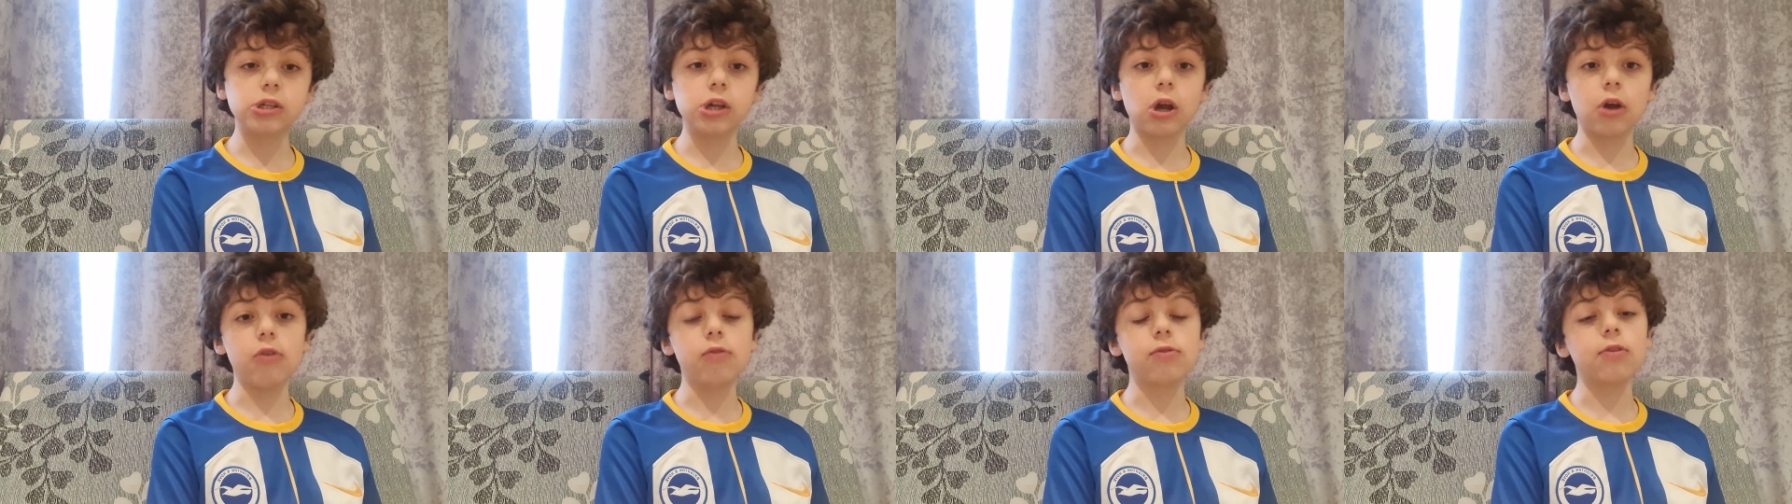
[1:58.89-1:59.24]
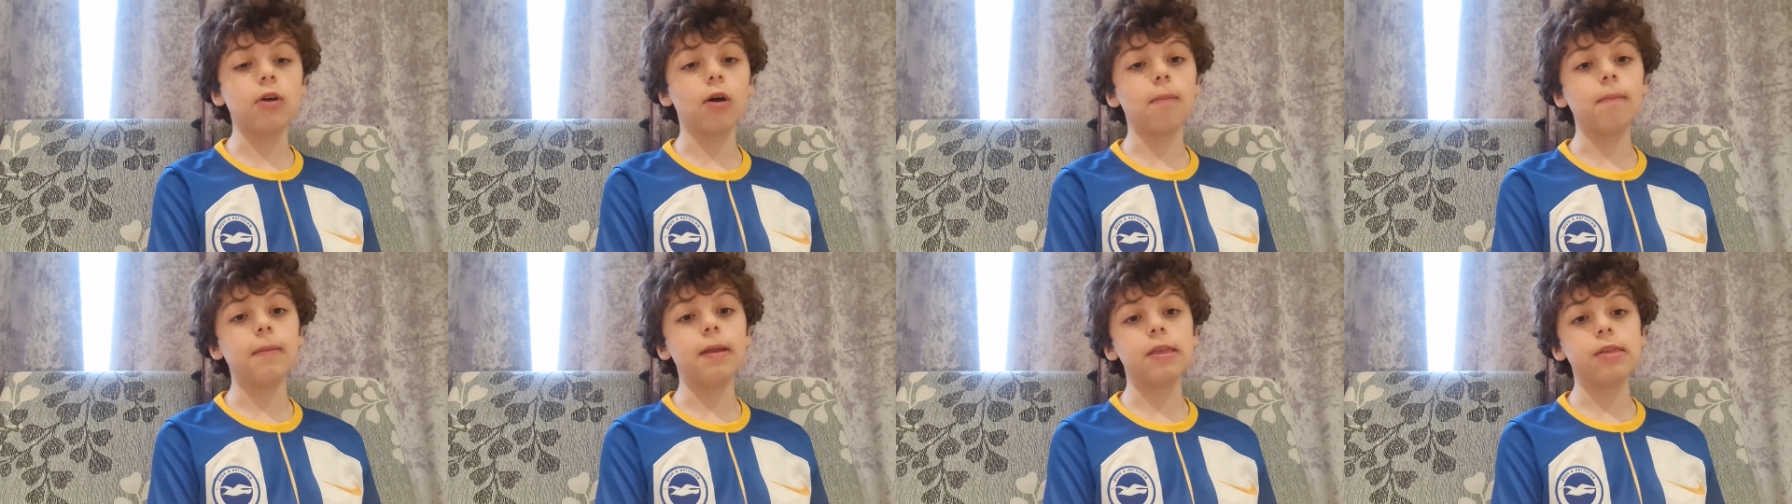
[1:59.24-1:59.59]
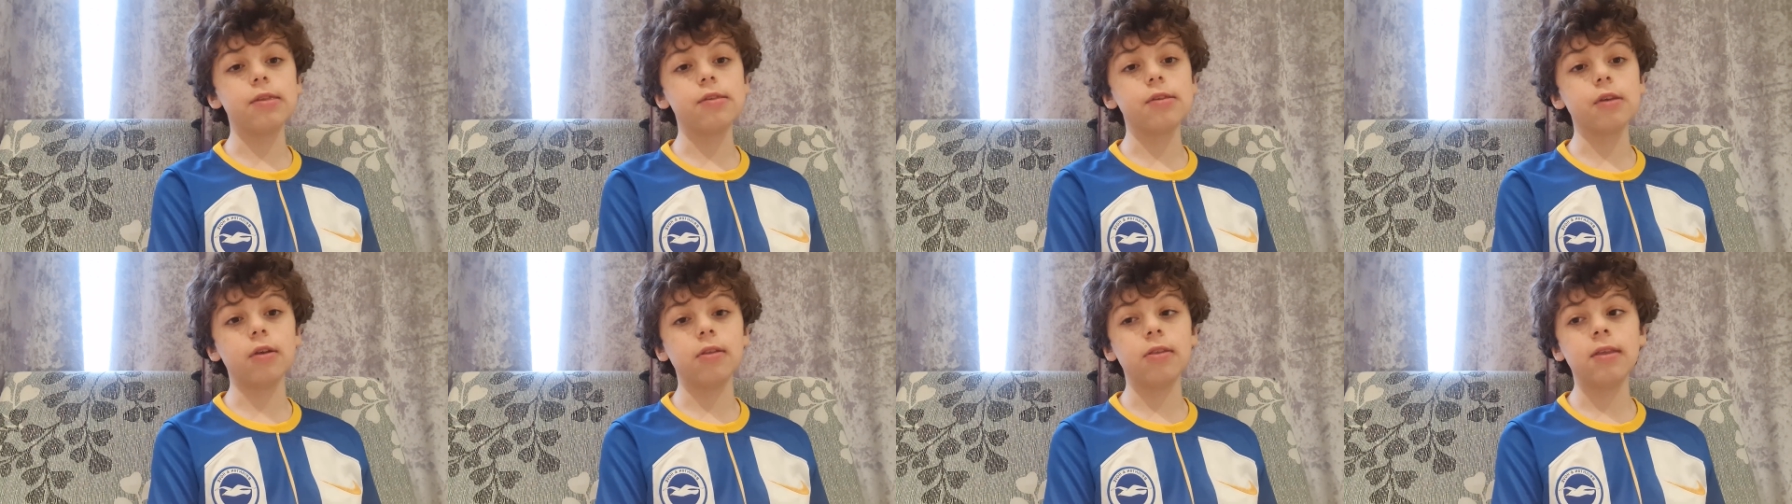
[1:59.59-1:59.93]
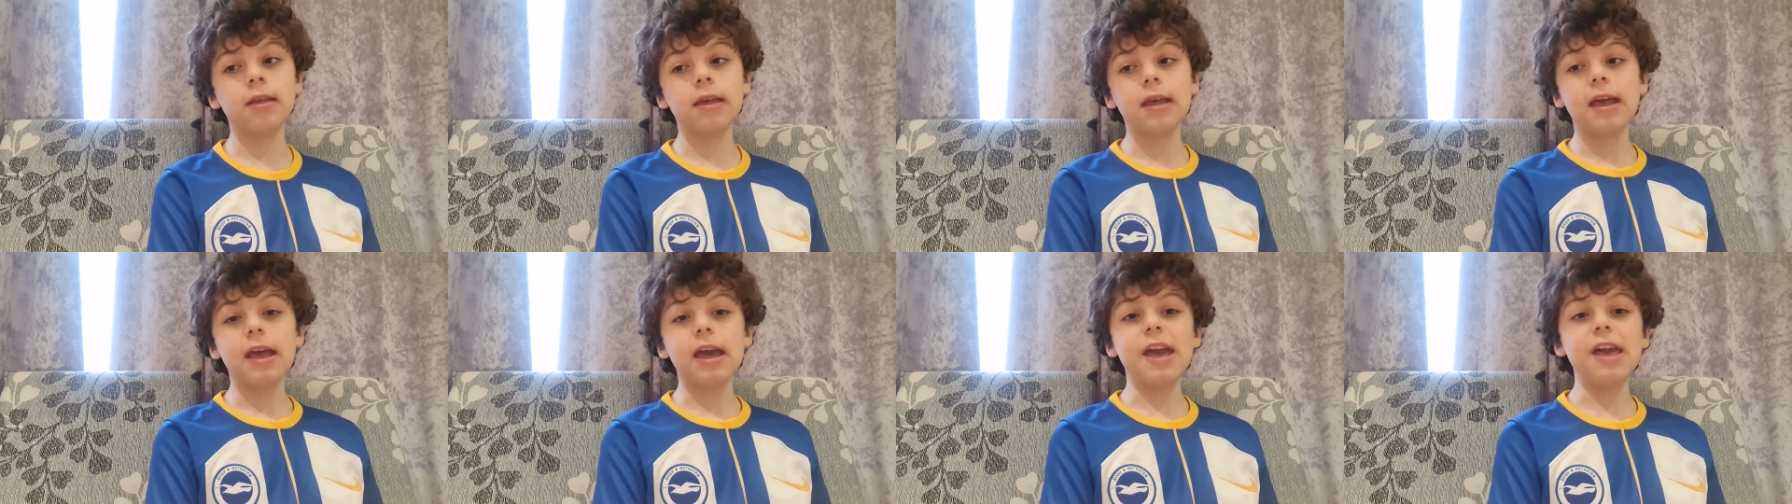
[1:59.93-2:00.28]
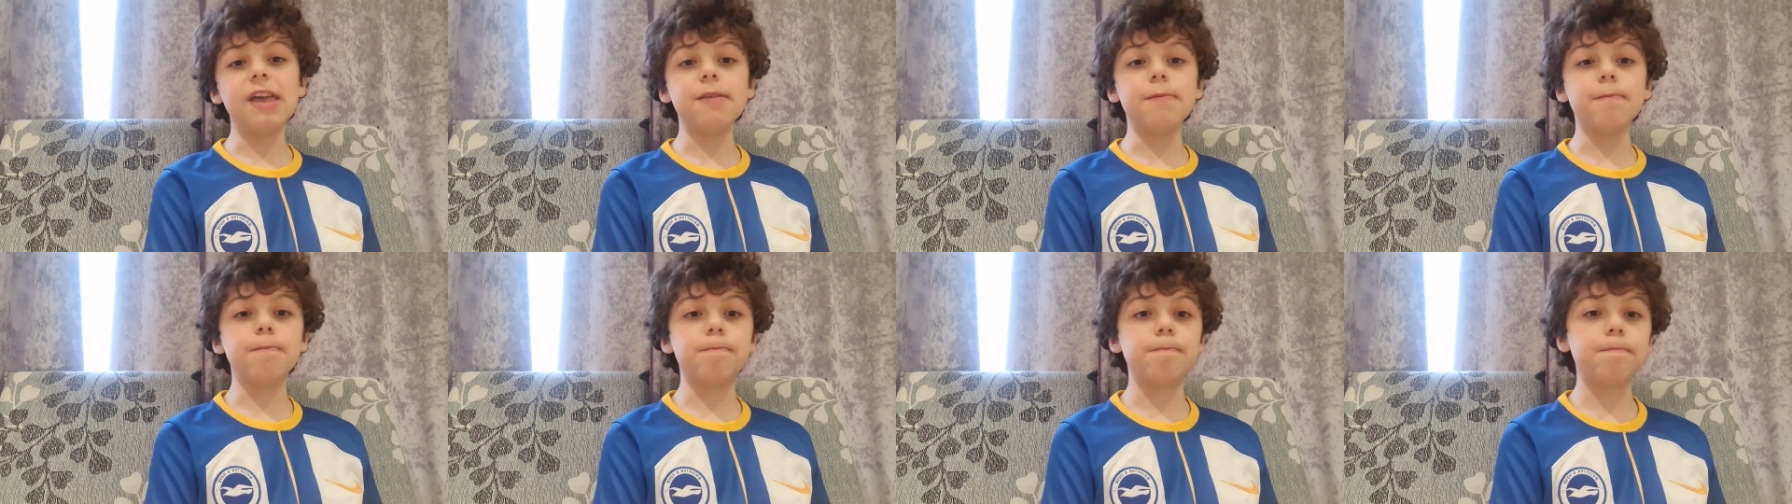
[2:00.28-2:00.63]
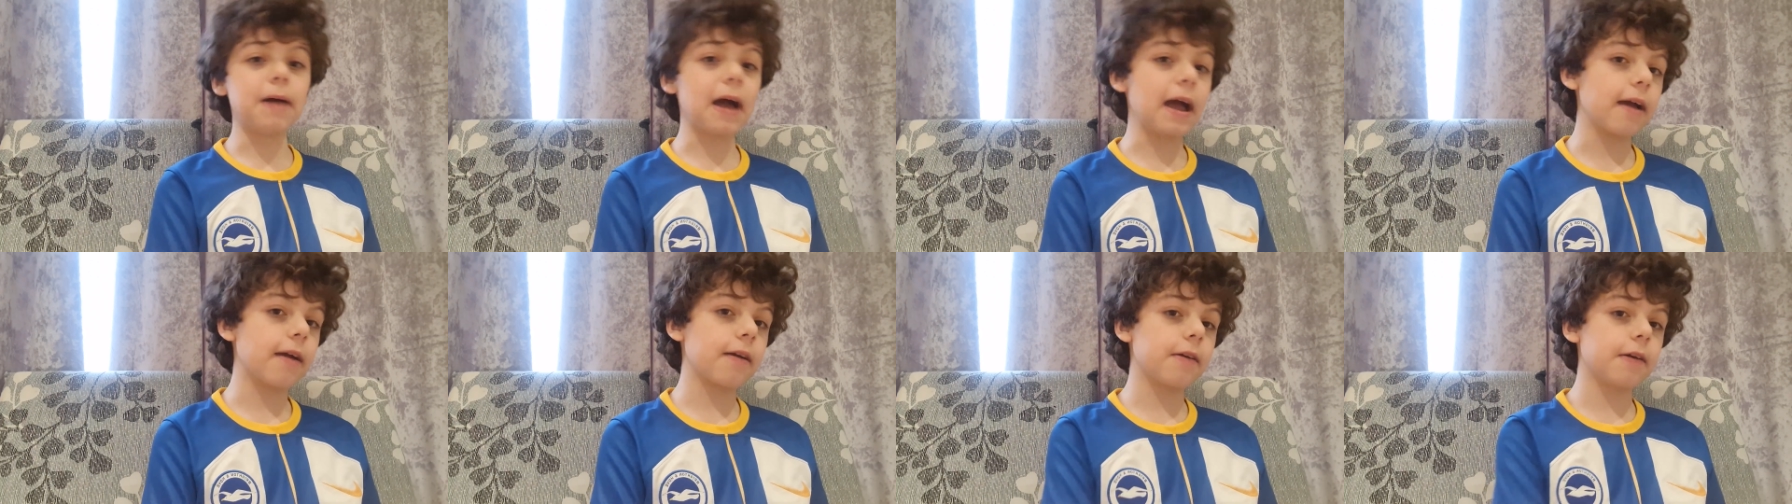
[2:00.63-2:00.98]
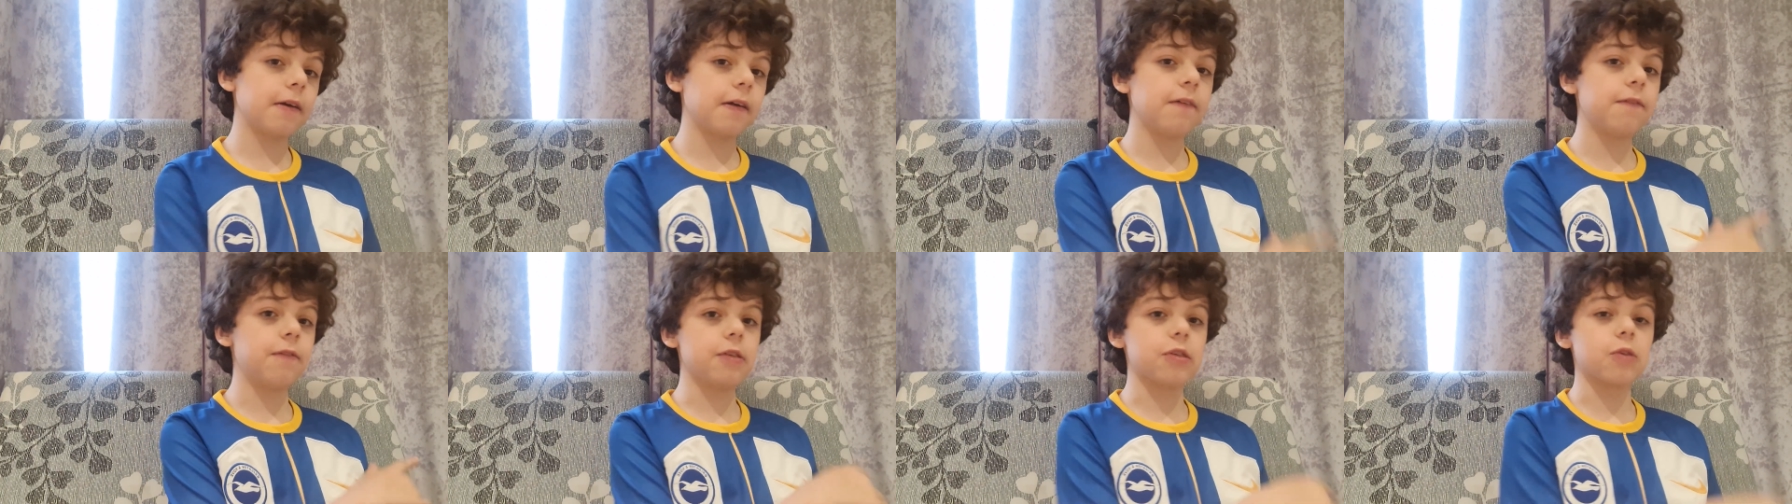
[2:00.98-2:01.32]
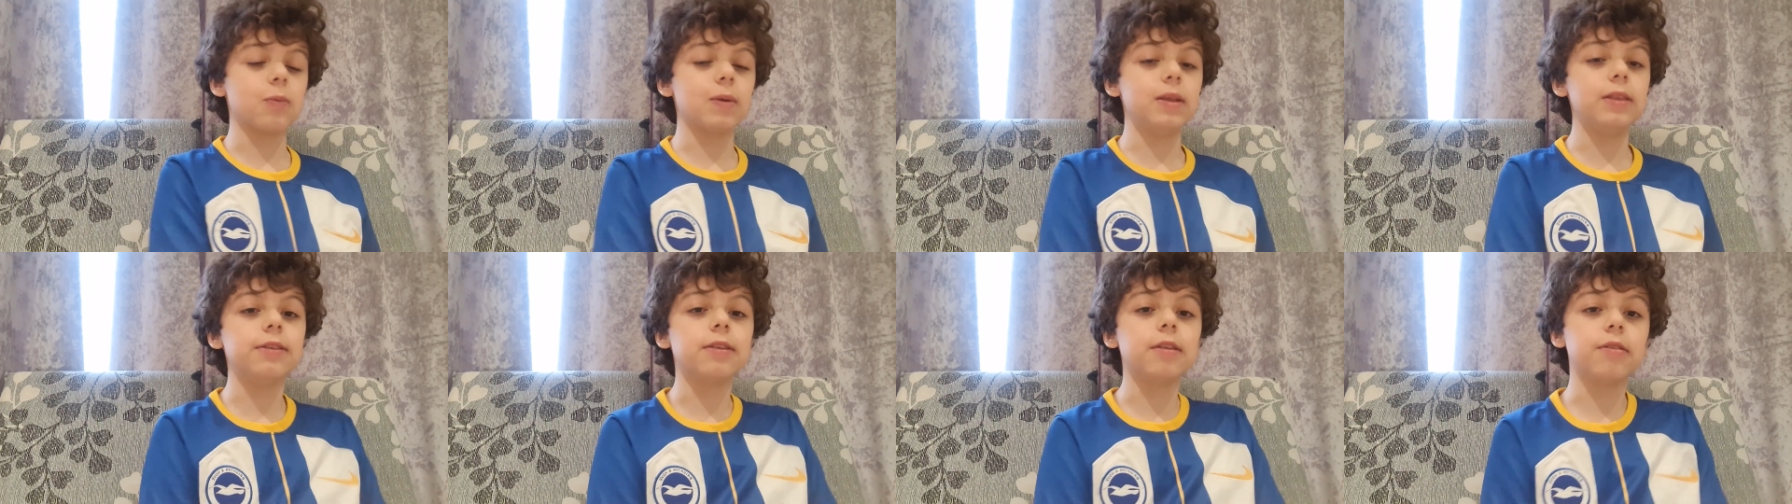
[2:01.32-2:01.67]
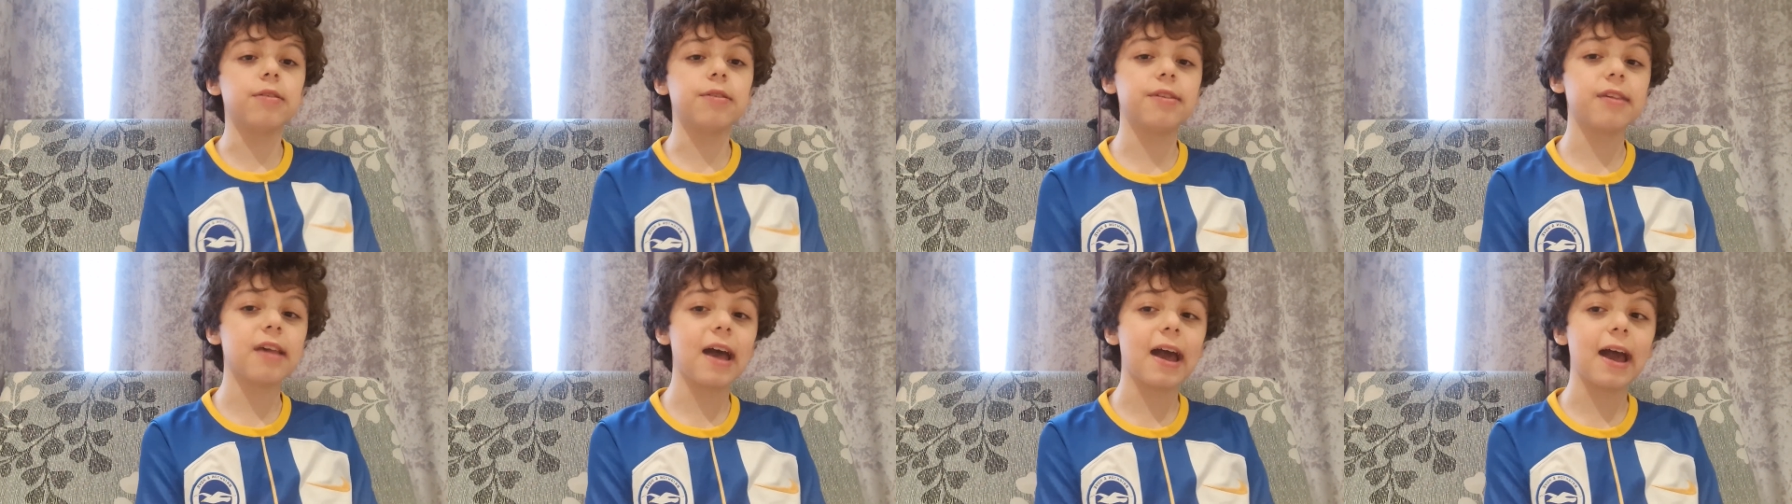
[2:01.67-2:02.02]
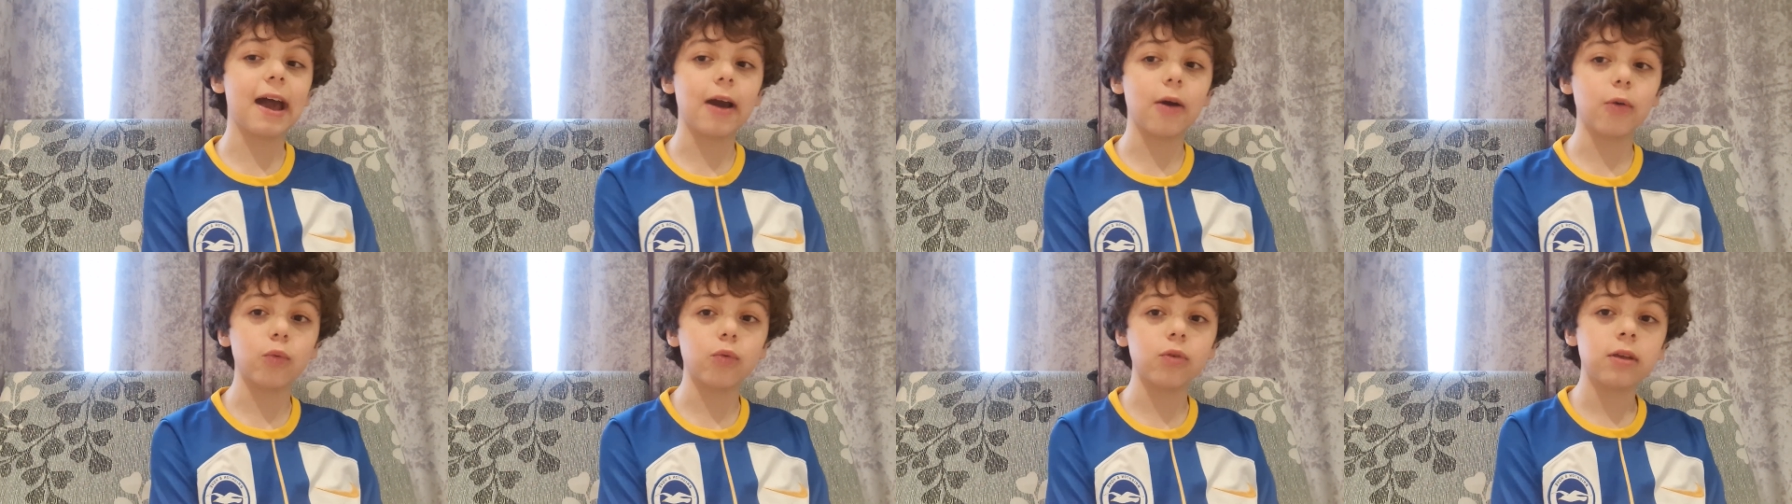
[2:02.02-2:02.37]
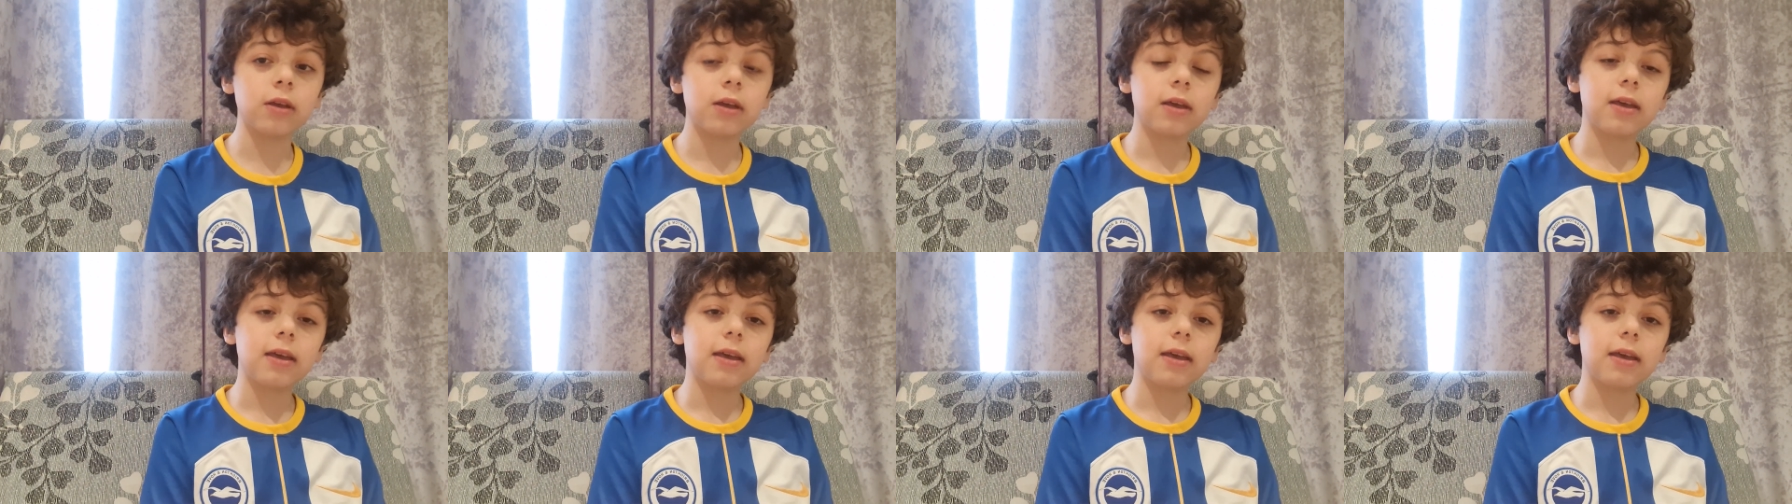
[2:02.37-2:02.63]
Joe Tomlinson is back for Swindon Town.